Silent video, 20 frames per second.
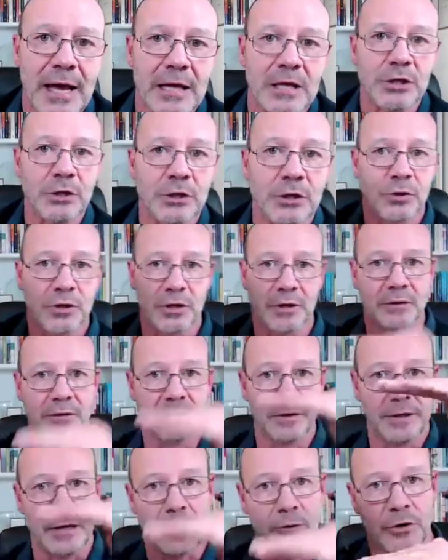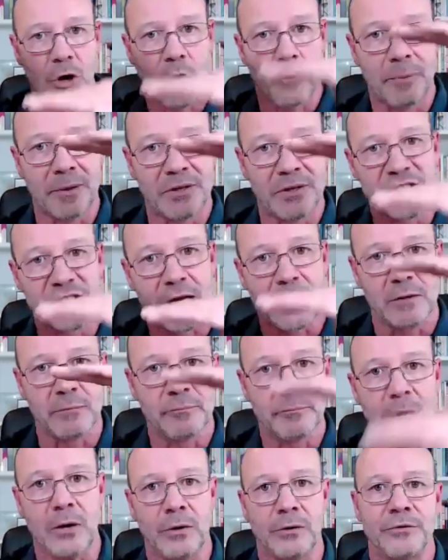you can, you know, compensate them
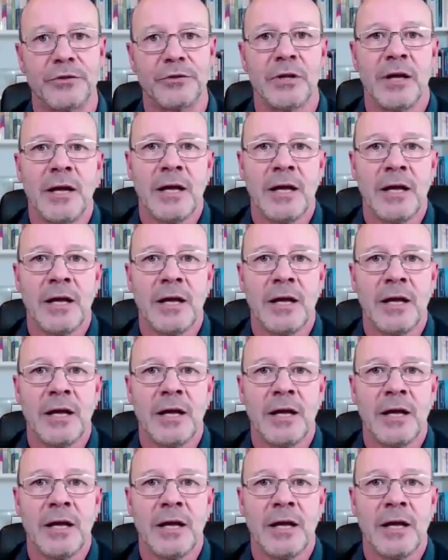both.